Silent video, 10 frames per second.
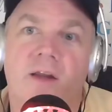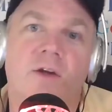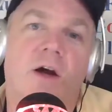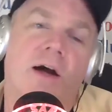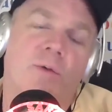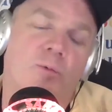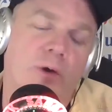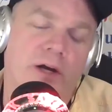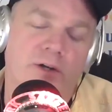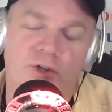yeah, I
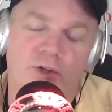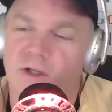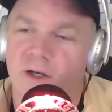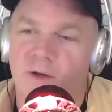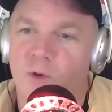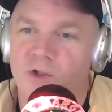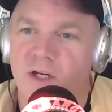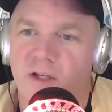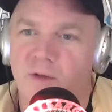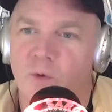wish I wish
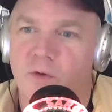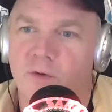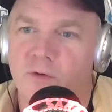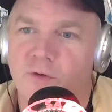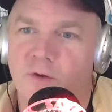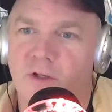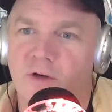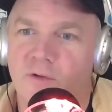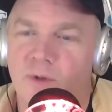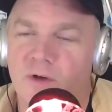I'd get more of those troll
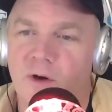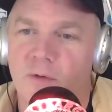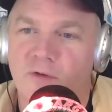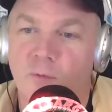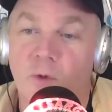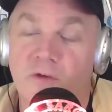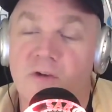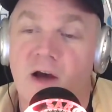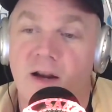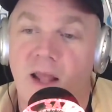letters, but no, this was
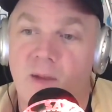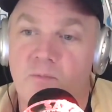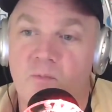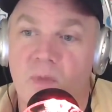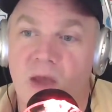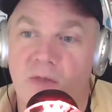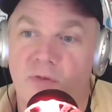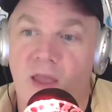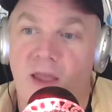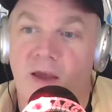not a
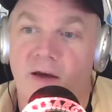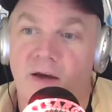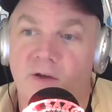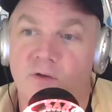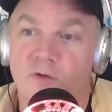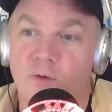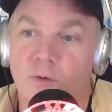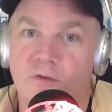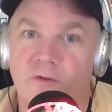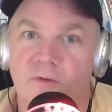meth uh,
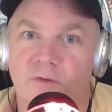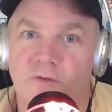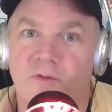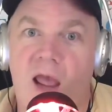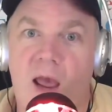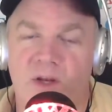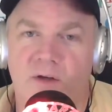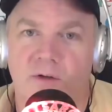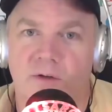induced stabbing.